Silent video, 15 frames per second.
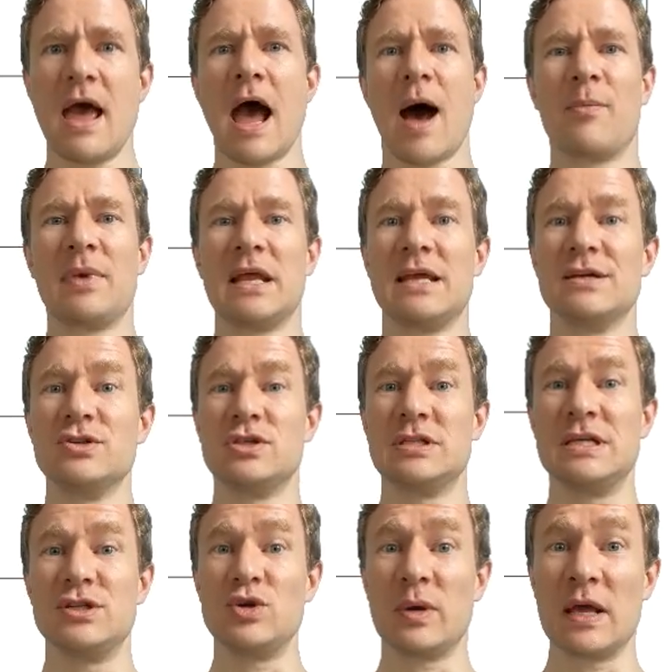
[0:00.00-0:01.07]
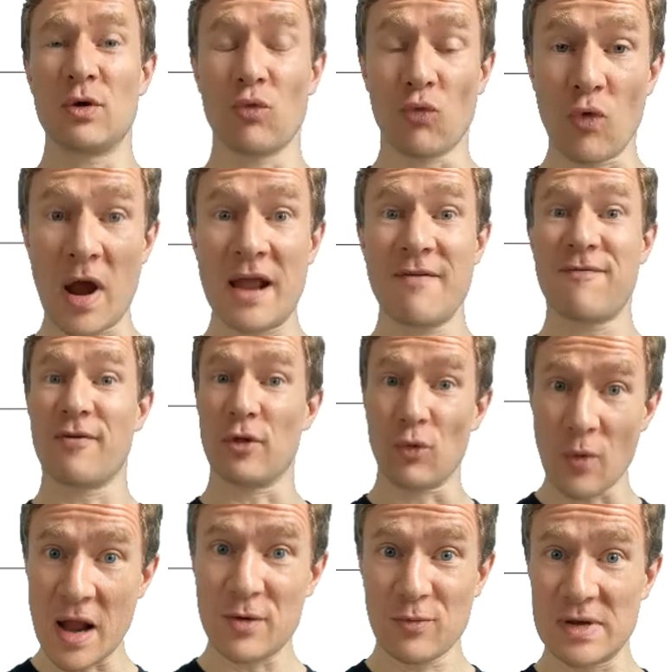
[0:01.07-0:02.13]
How many get, did you get right for the
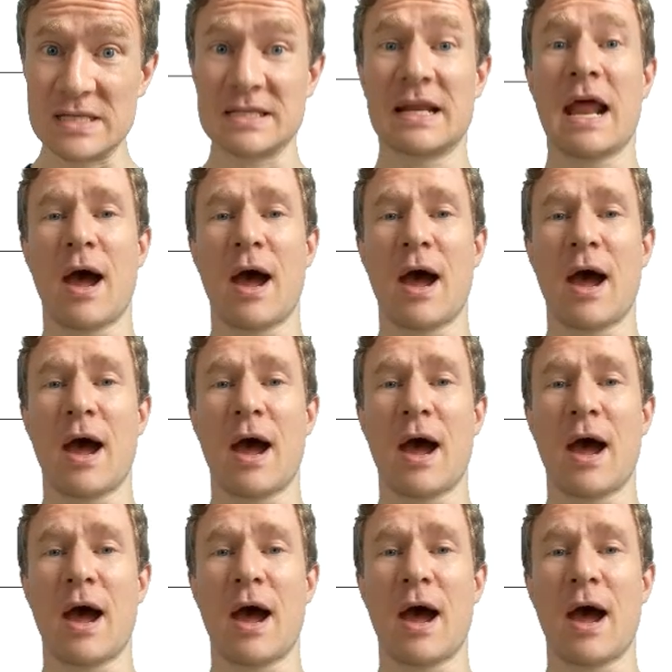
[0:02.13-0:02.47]
right reason?